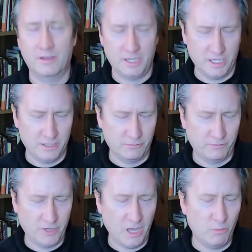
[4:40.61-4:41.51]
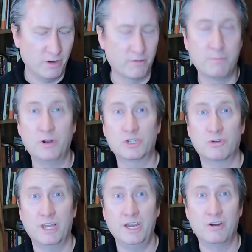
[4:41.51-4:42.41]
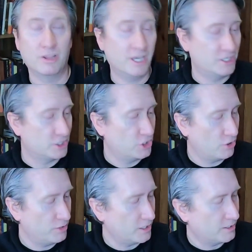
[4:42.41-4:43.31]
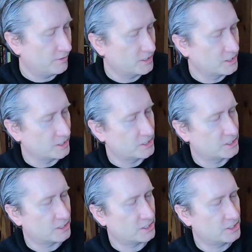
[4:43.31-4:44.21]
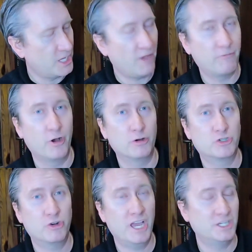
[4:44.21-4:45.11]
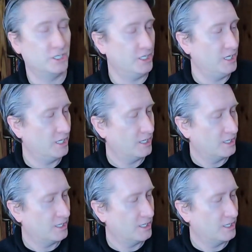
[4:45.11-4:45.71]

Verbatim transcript: And we've got one of her books right here I'd like to show you. This is Sappho, a Tragedy.